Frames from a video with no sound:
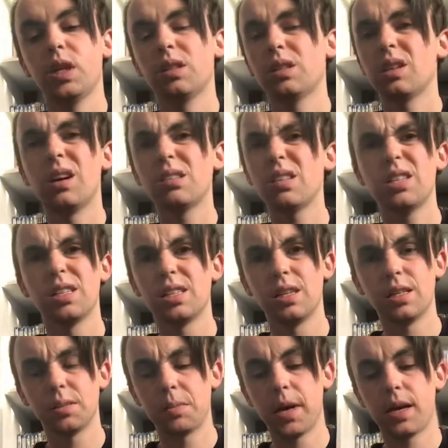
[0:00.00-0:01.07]
So I was just
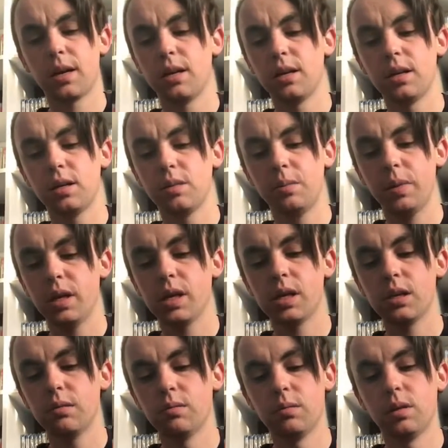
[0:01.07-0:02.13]
expecting it to
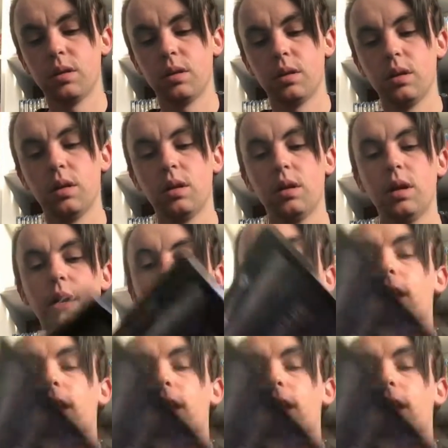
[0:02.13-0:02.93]
be a